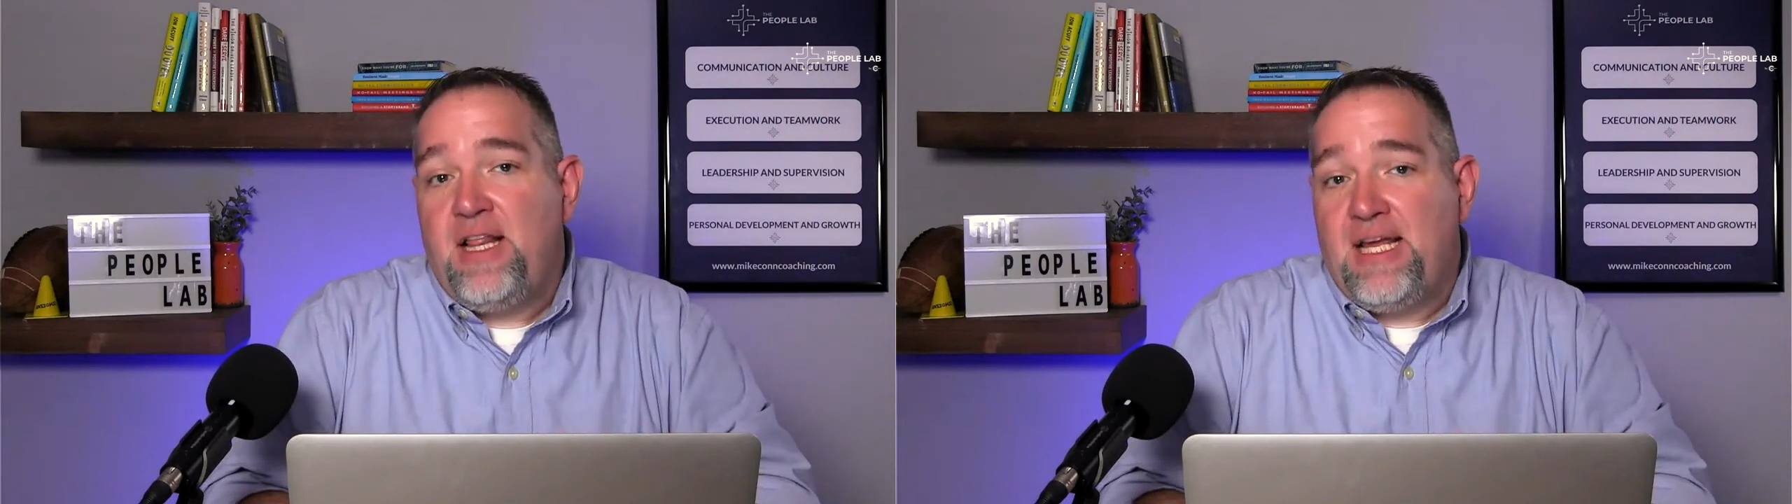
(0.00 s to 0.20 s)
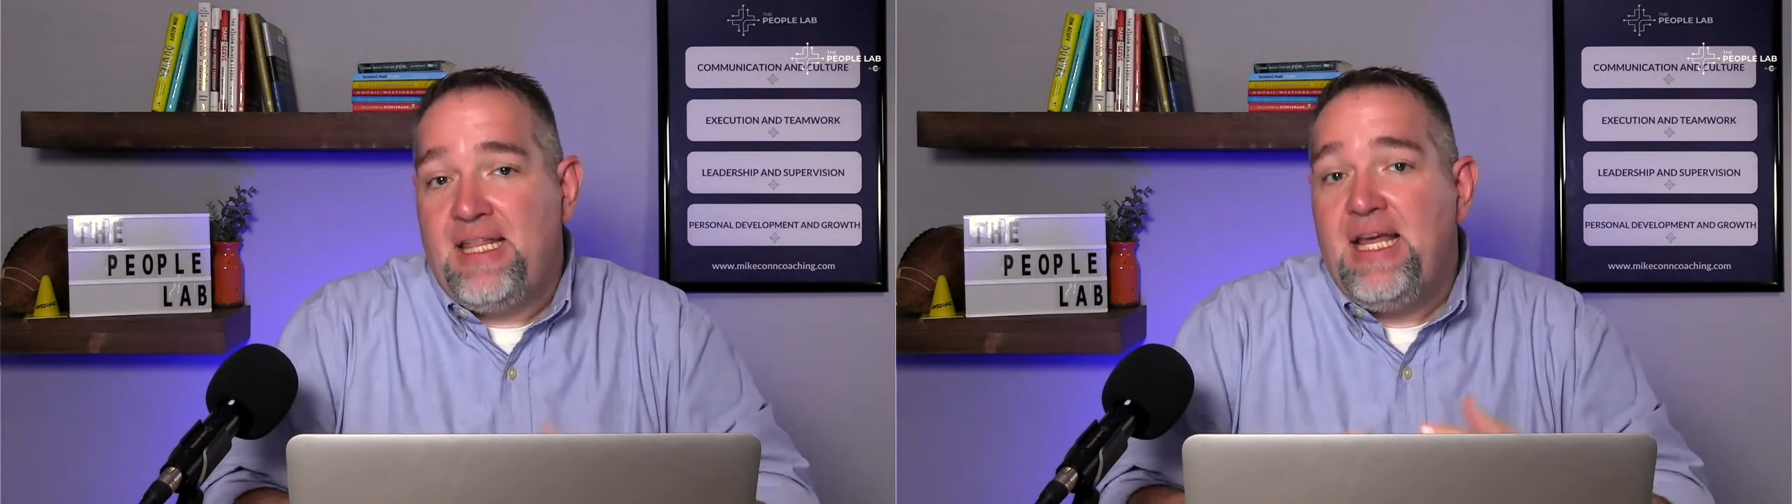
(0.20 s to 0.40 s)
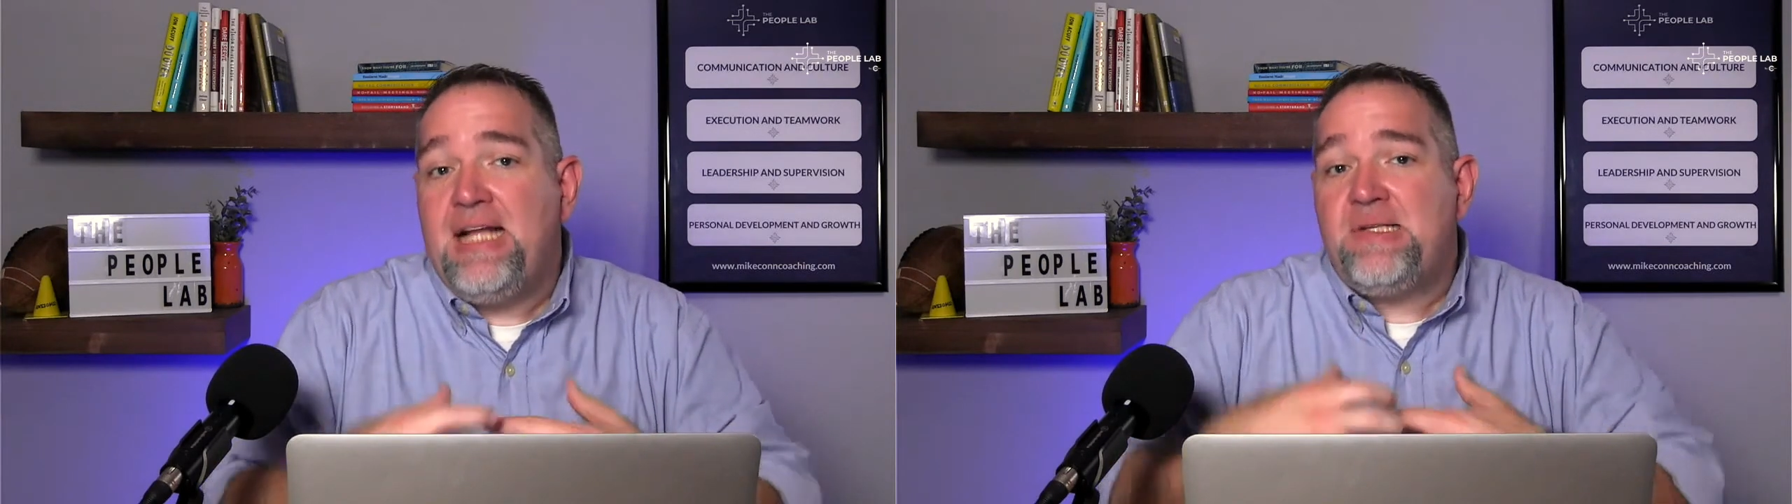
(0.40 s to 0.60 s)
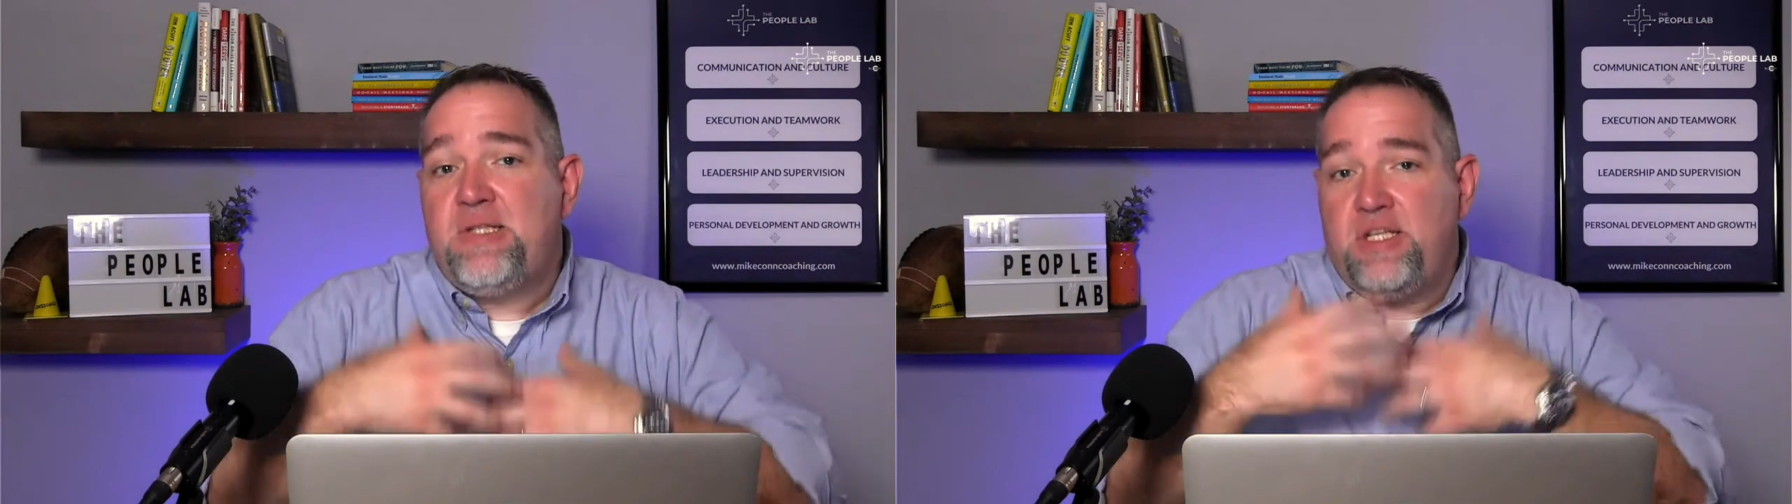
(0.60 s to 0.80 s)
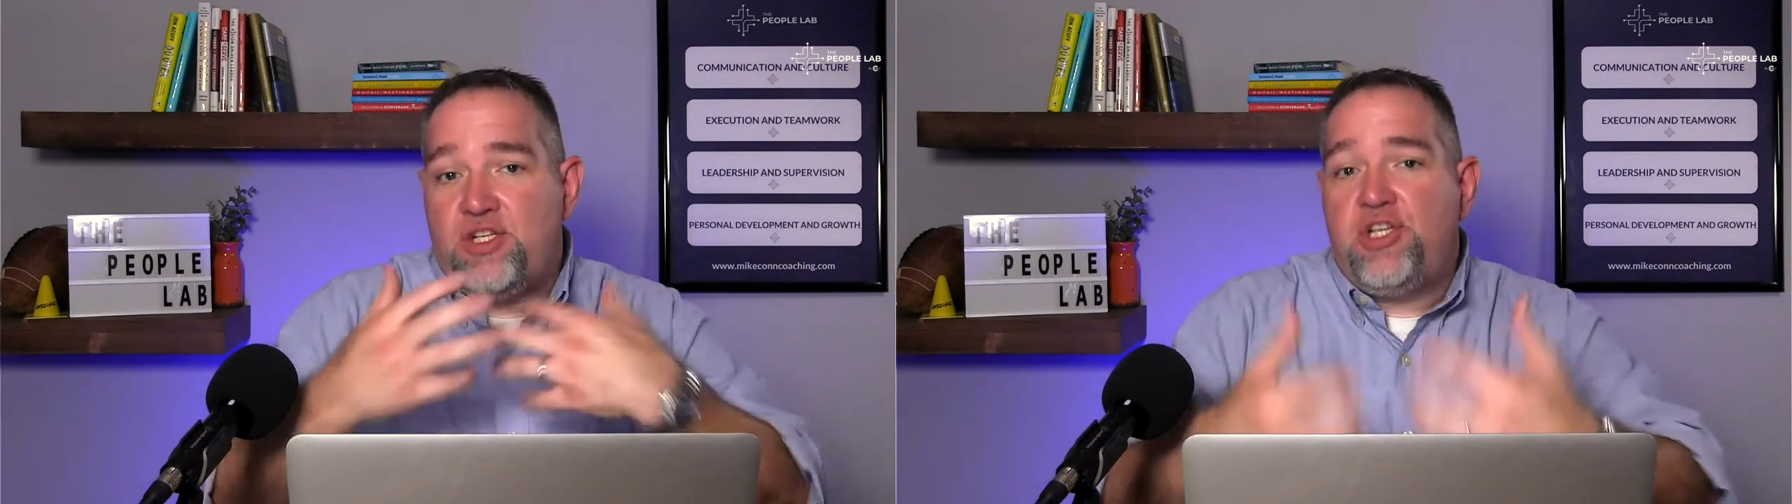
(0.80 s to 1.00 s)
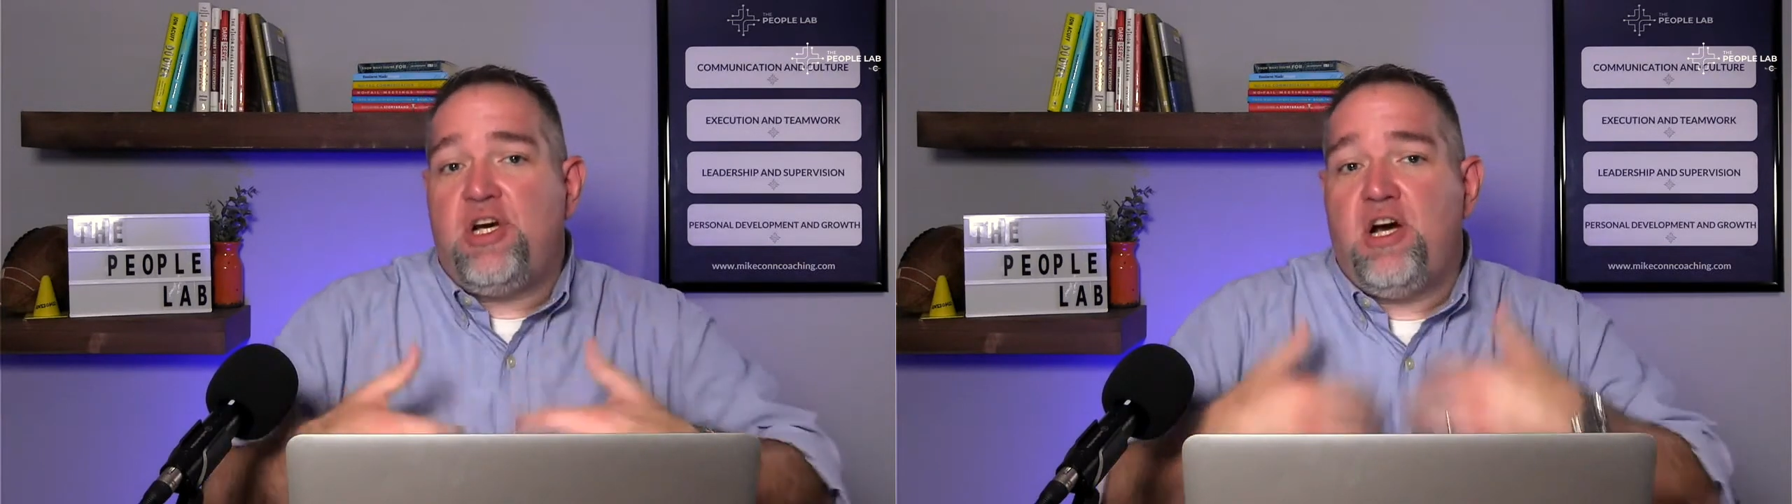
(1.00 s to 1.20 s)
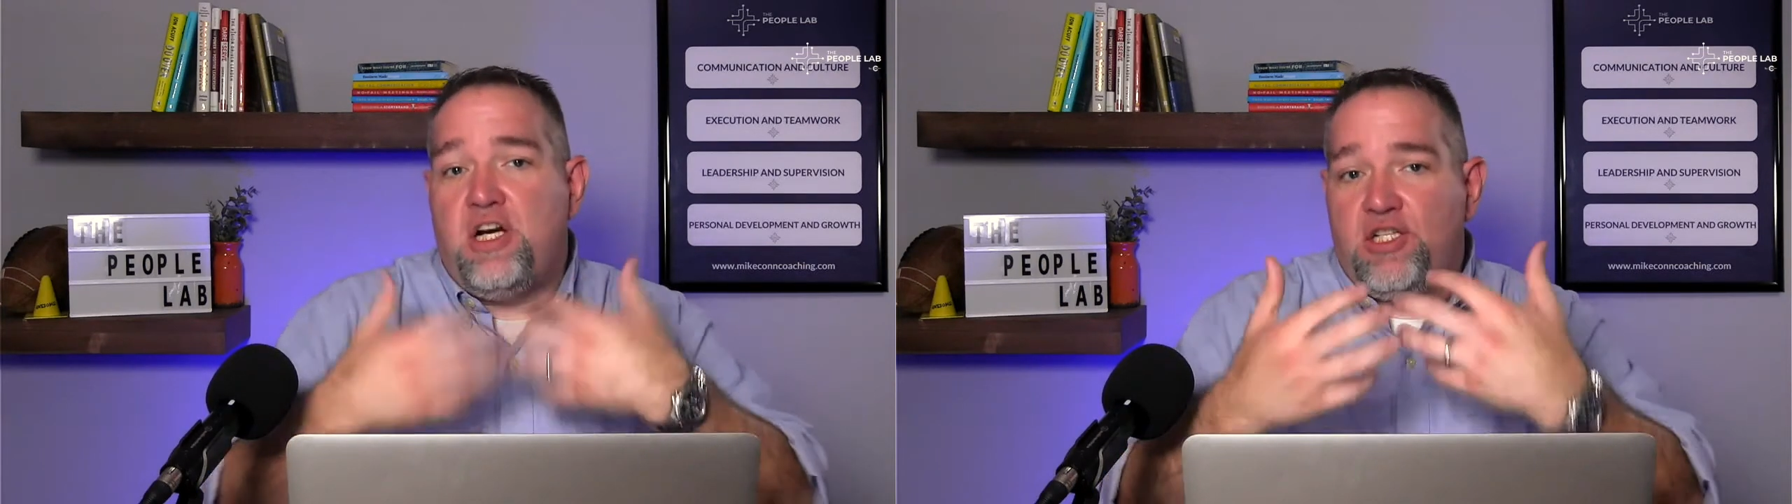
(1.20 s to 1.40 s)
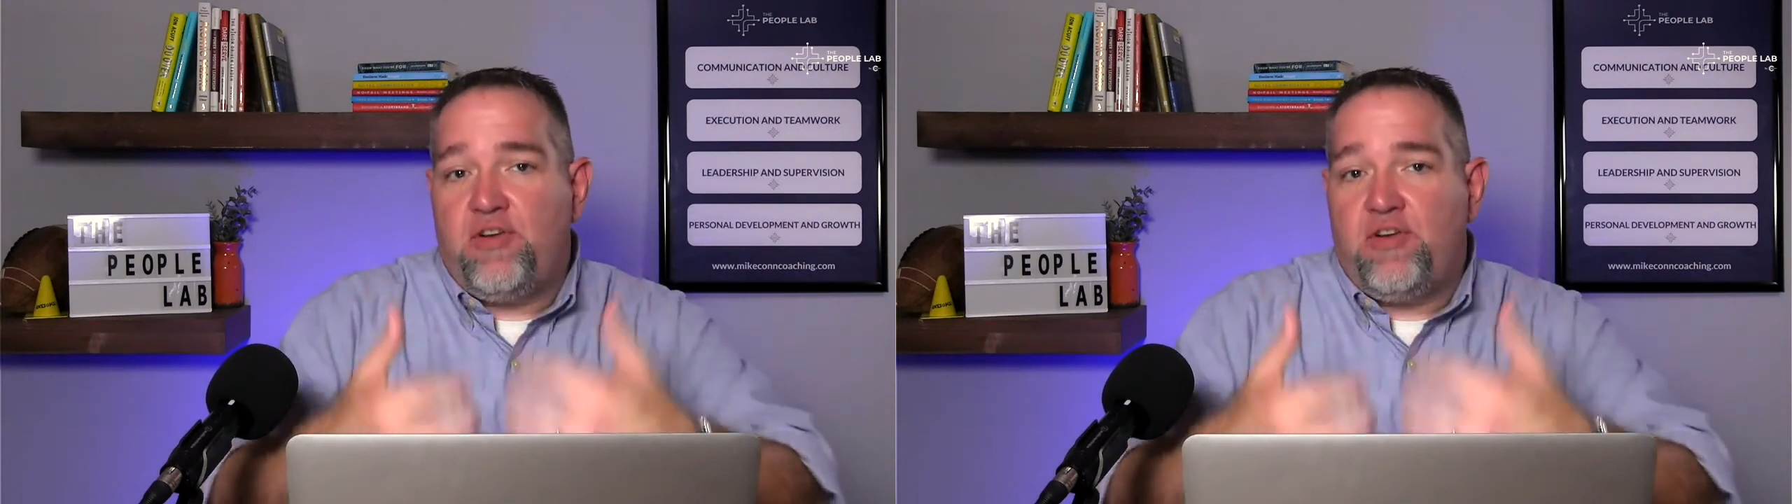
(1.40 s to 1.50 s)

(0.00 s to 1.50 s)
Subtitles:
Like that's the charge